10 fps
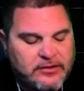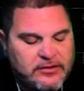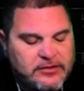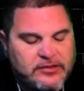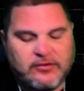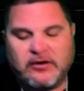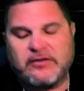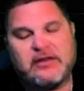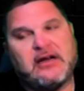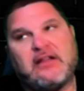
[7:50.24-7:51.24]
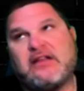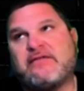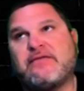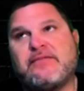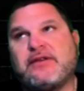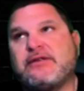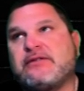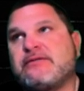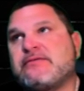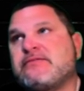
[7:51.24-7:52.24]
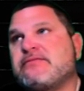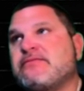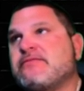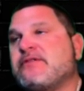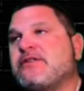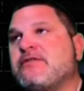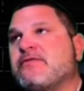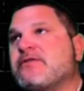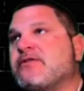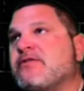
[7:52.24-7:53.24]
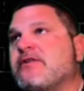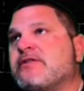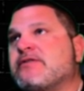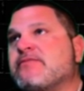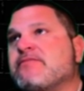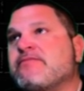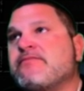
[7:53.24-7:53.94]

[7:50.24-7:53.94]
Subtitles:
stronger than I'll ever be. She was so awesome.